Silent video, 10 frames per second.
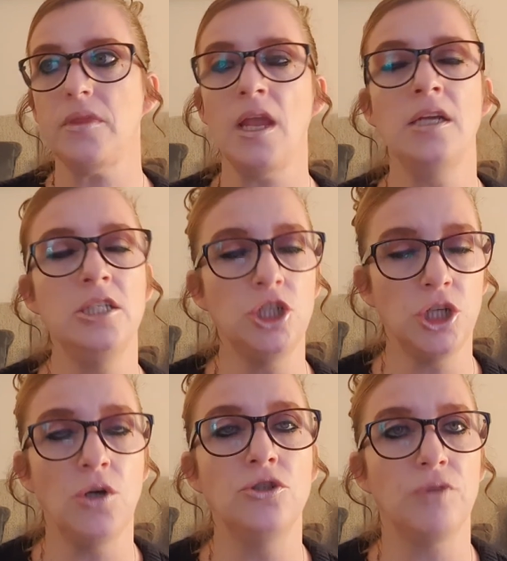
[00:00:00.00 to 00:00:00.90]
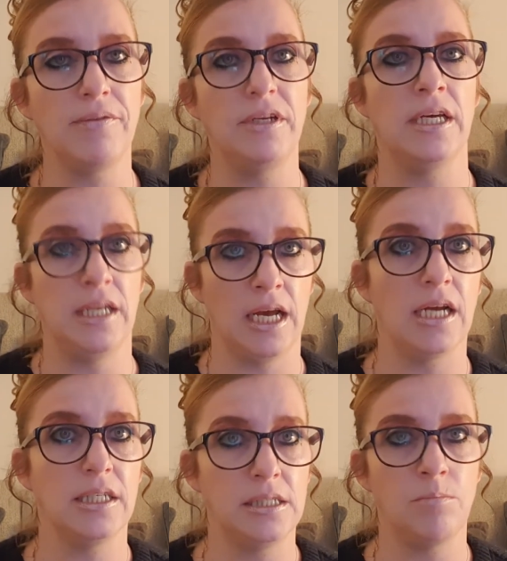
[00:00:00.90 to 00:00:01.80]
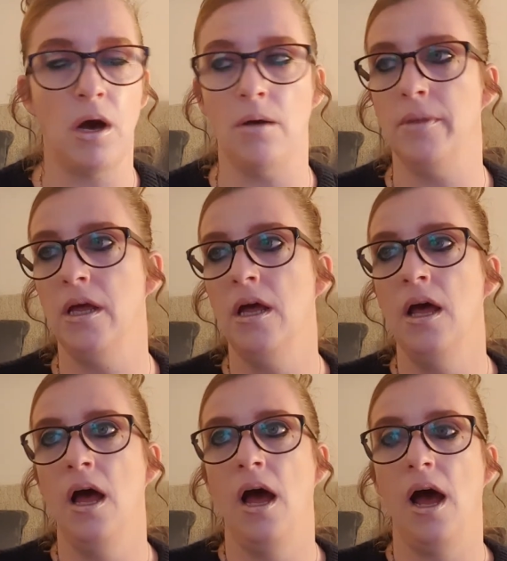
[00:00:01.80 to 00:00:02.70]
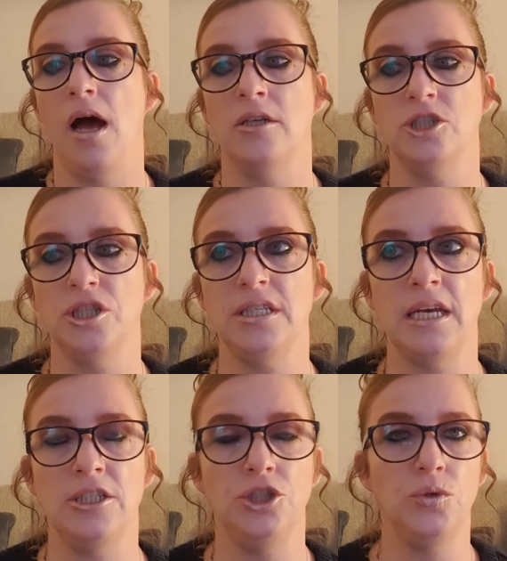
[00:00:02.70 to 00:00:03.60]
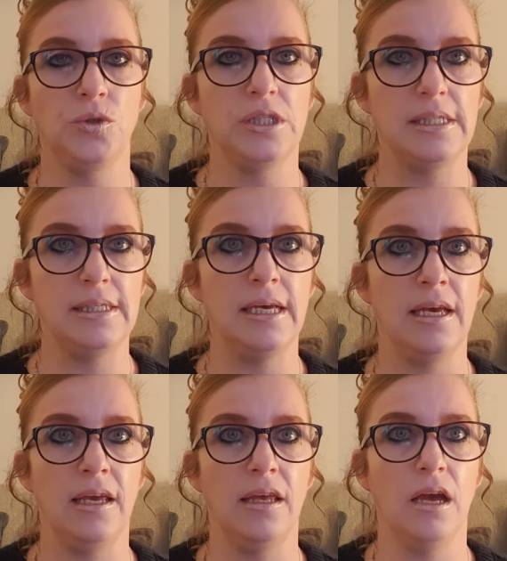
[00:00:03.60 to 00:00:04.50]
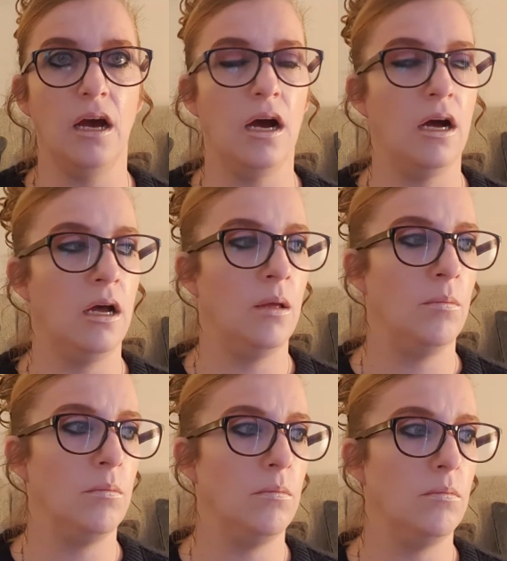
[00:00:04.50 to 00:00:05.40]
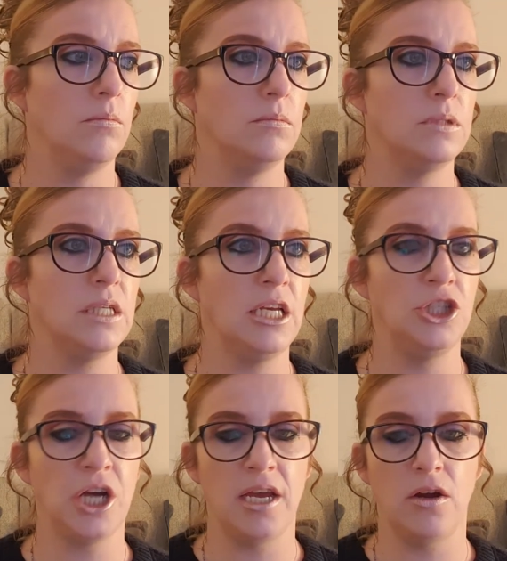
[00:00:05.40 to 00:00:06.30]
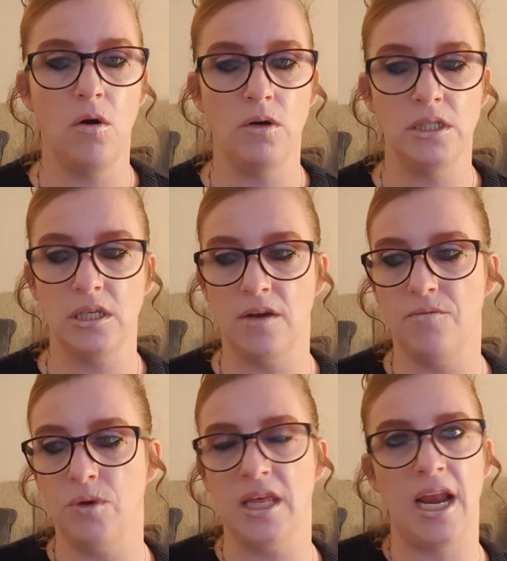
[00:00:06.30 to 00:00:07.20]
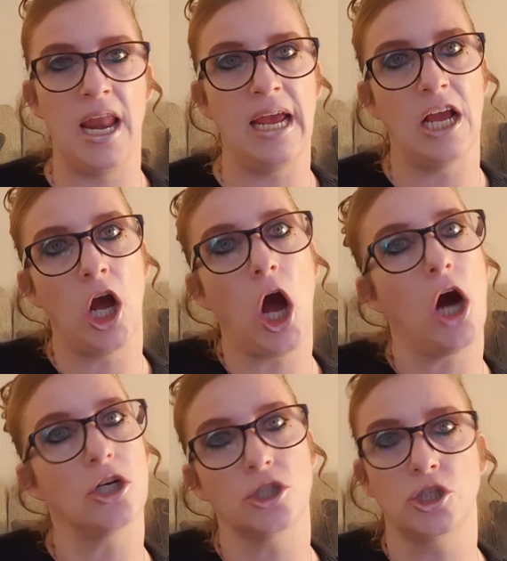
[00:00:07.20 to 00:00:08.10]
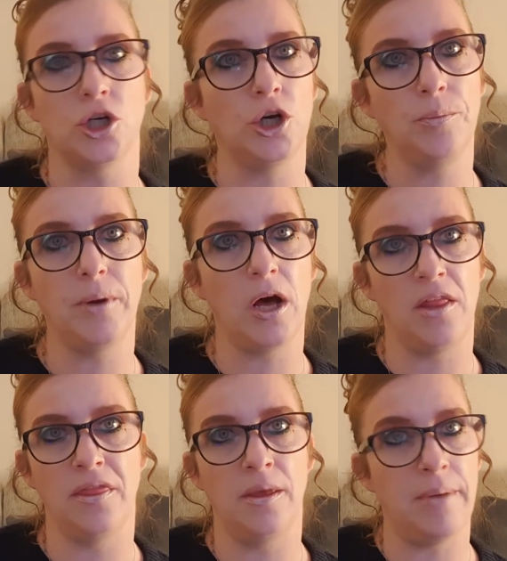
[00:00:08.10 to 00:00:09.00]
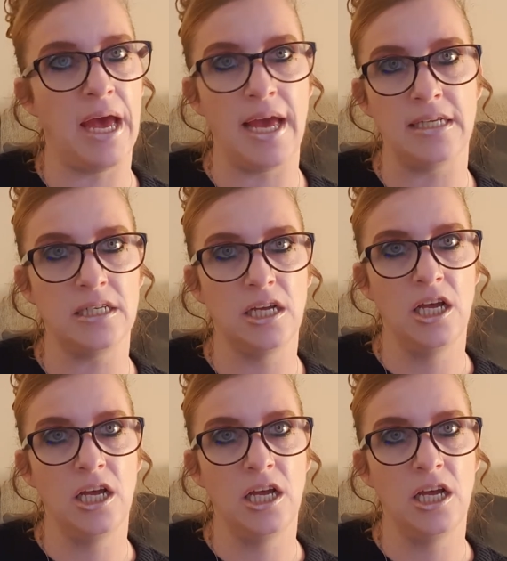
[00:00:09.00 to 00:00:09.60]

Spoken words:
And he shows Raffalina, his mum. And she said you could see TJ kind of with her leg cocked up on the bed,